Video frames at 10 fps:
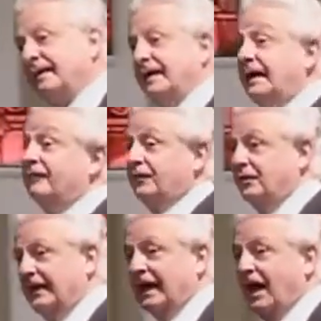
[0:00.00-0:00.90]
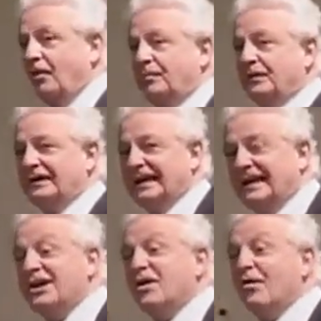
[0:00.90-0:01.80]
if you did, I hope you did,
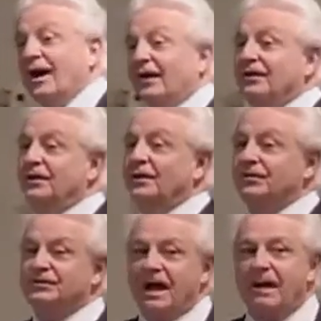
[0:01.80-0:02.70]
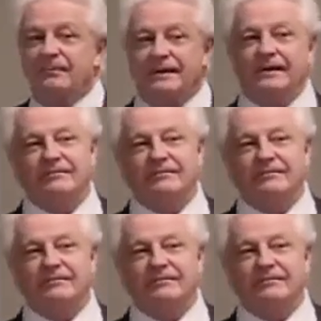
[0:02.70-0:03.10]
where you stopped